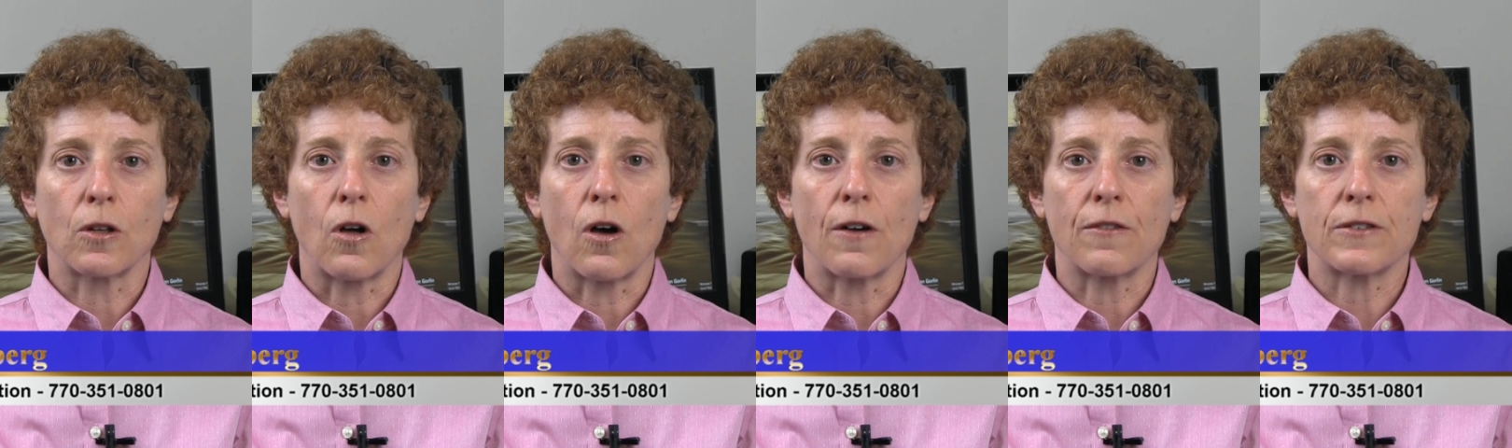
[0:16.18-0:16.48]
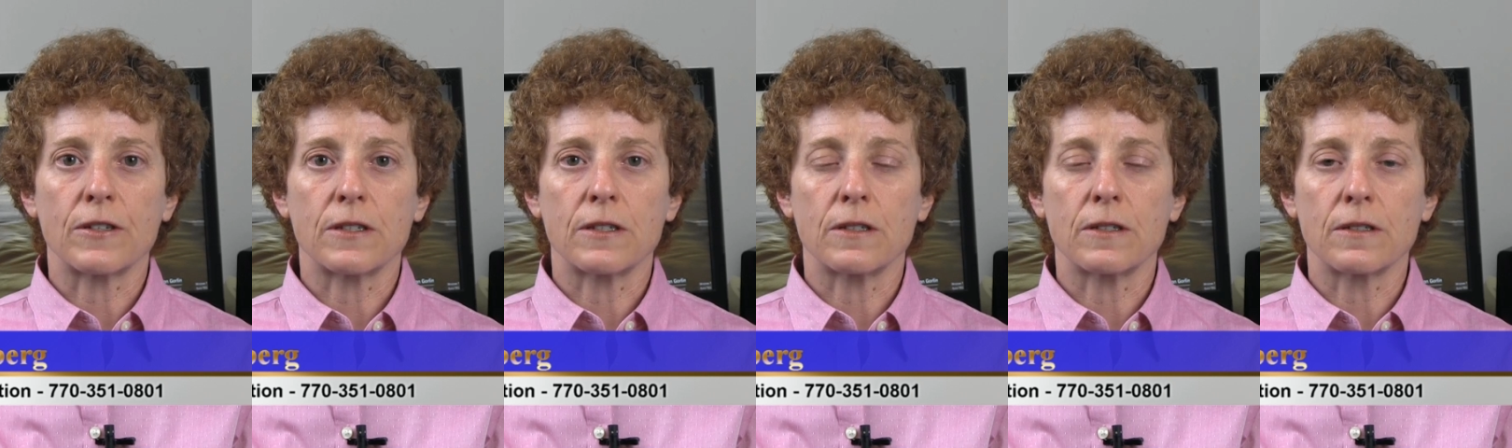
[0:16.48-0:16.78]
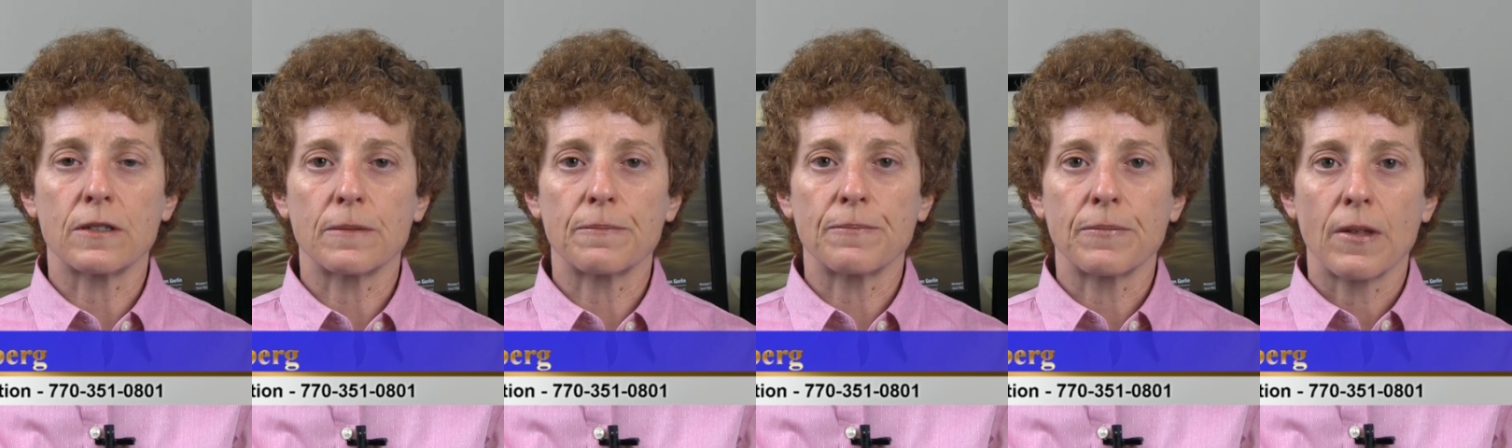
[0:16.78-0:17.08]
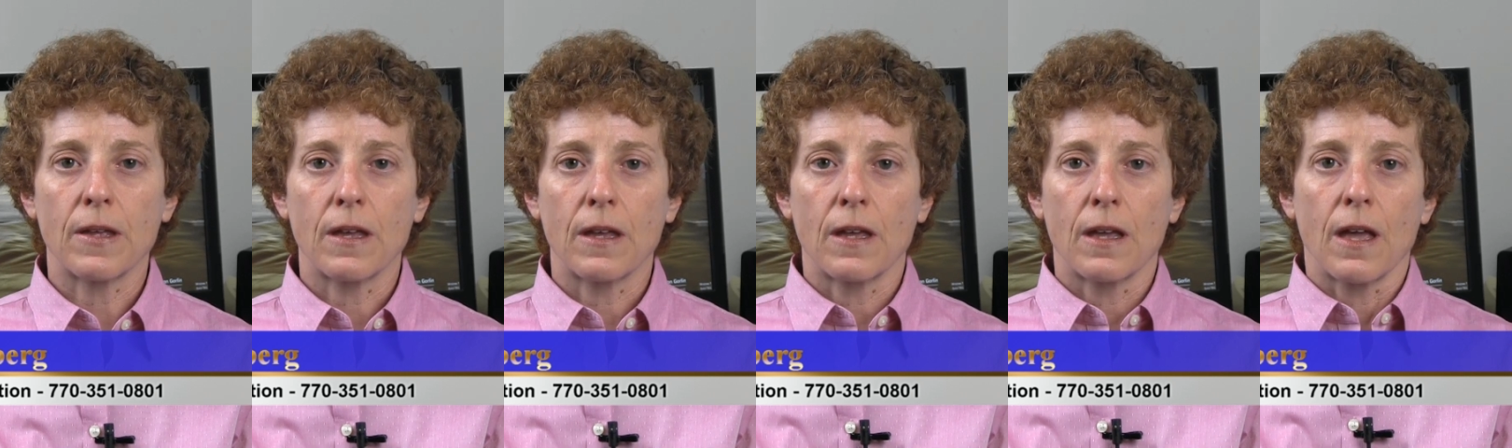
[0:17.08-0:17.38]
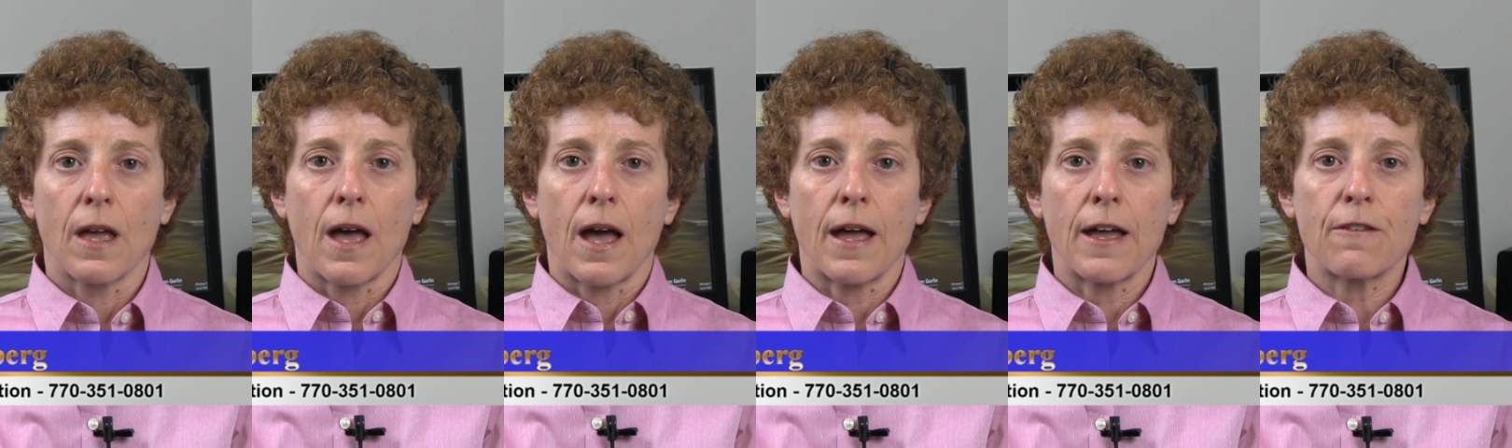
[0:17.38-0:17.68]
Law Offices.
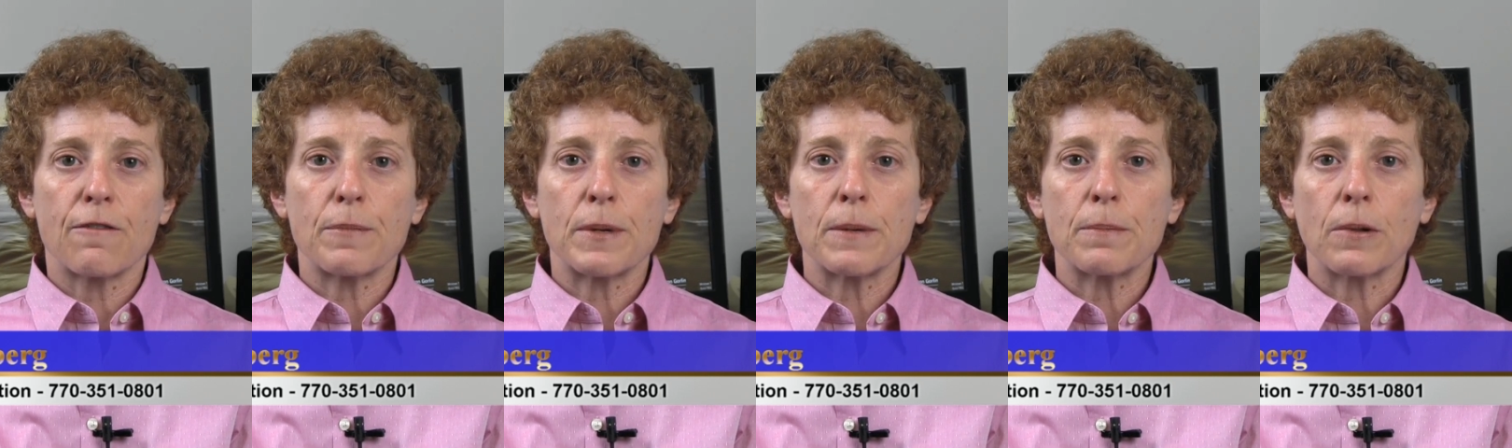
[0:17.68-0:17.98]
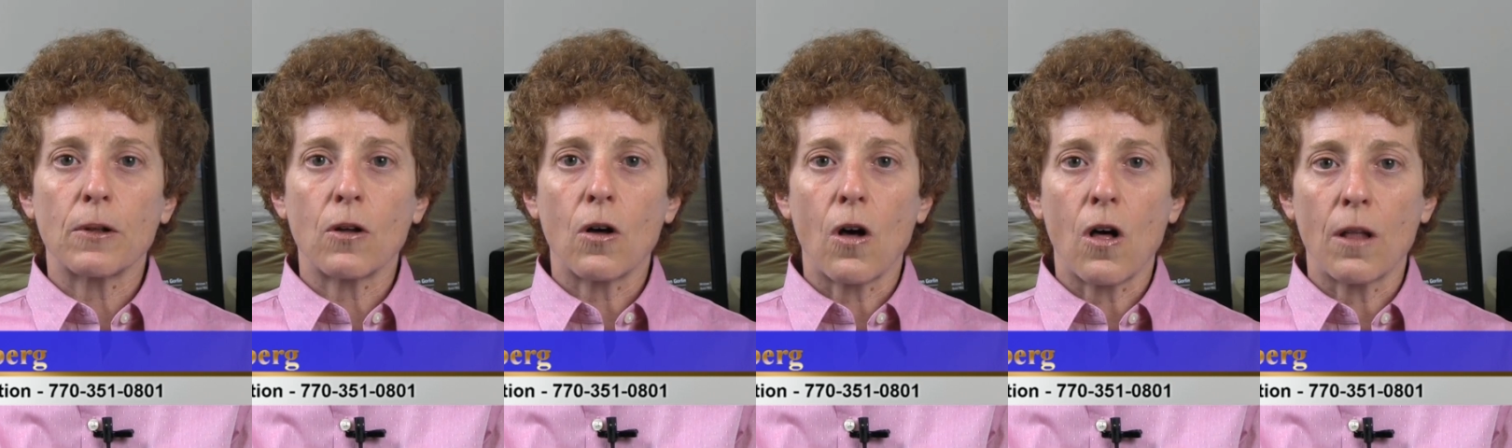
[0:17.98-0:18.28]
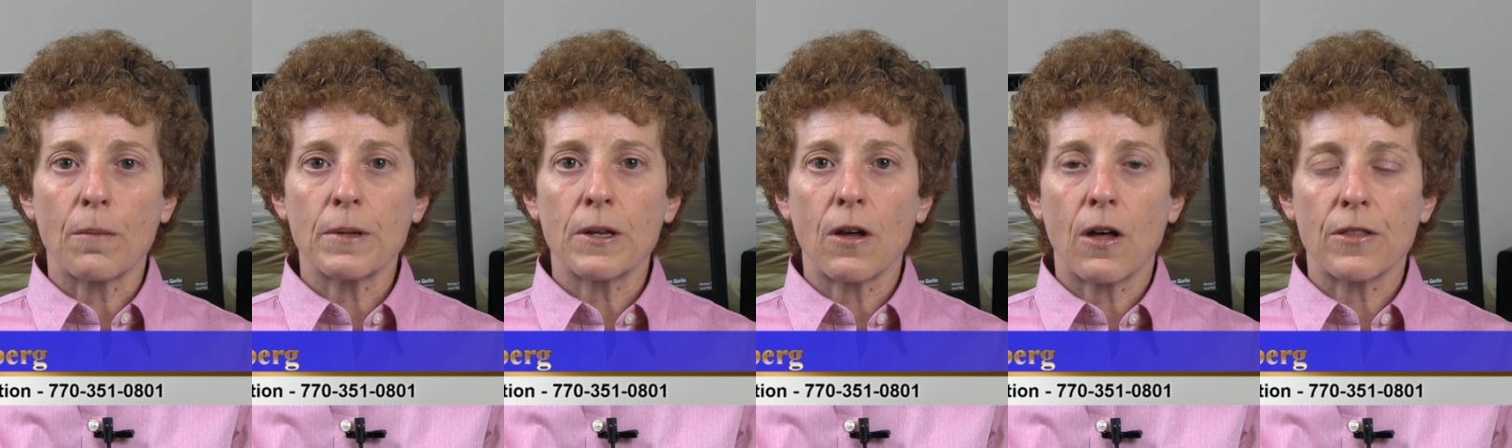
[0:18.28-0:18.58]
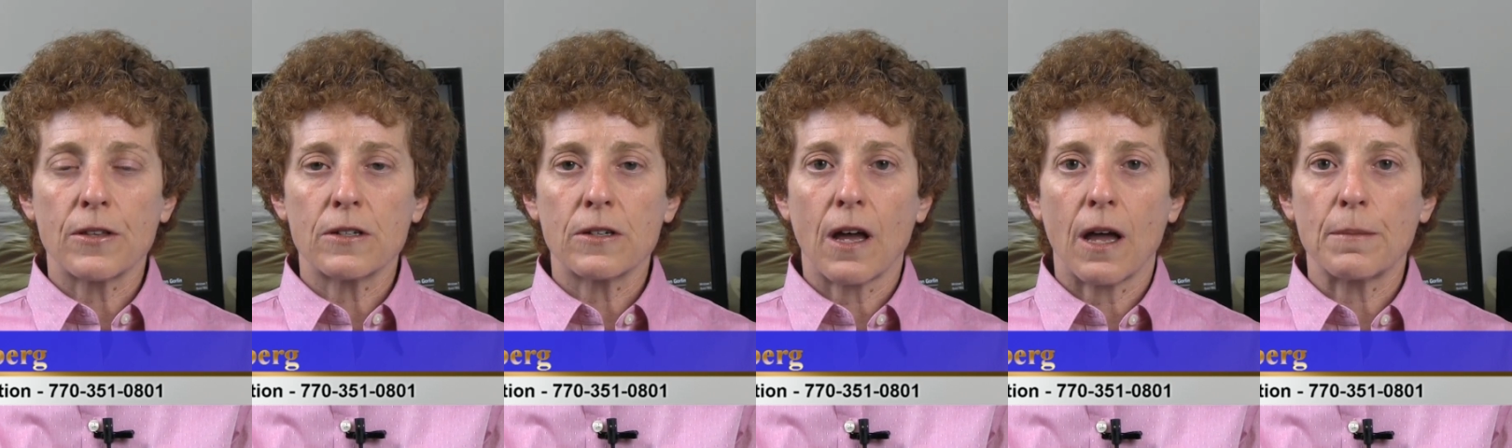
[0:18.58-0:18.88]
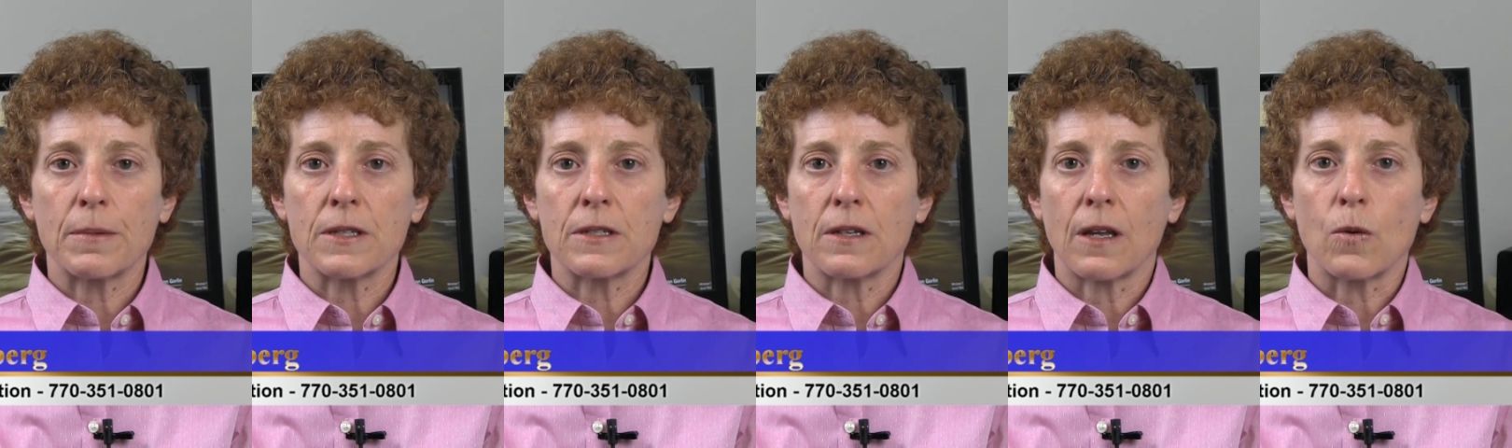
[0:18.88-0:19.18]
I have people call me all the
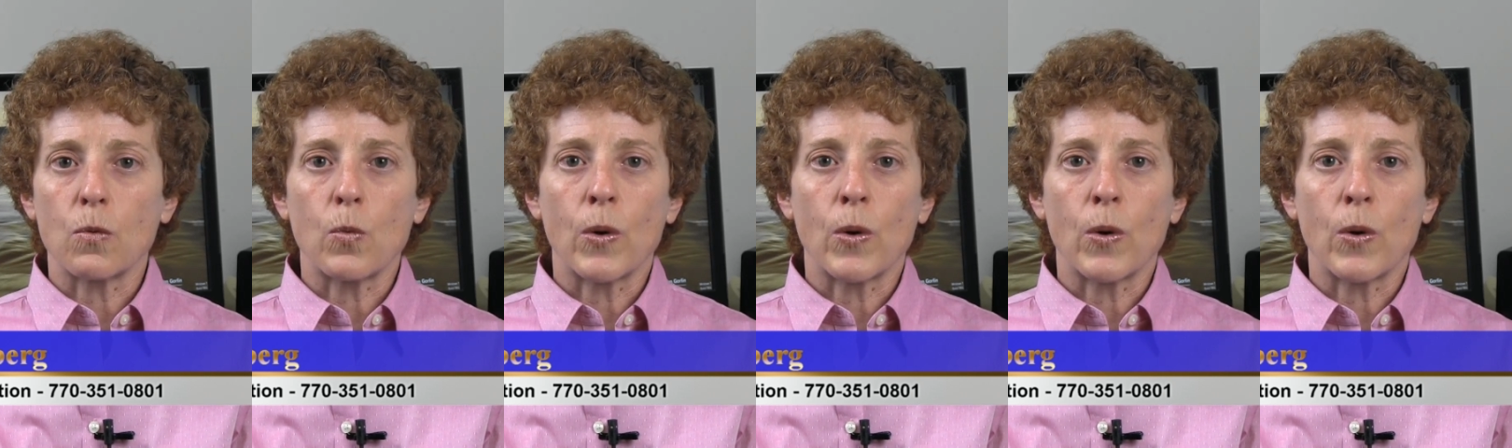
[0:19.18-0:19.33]
time and say,